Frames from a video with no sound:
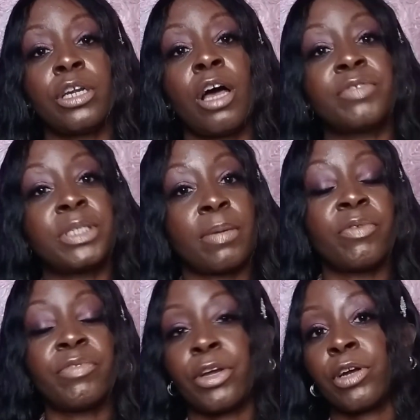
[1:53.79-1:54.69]
of some
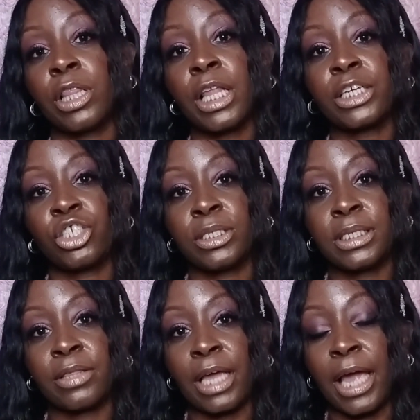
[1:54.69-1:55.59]
of their collections
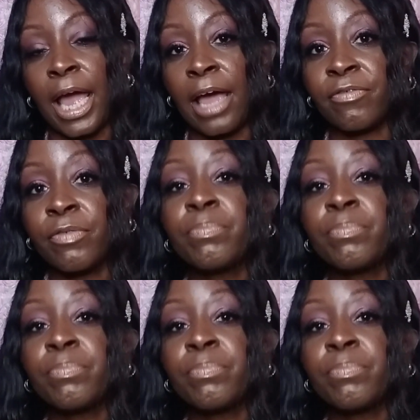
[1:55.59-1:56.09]
that they have.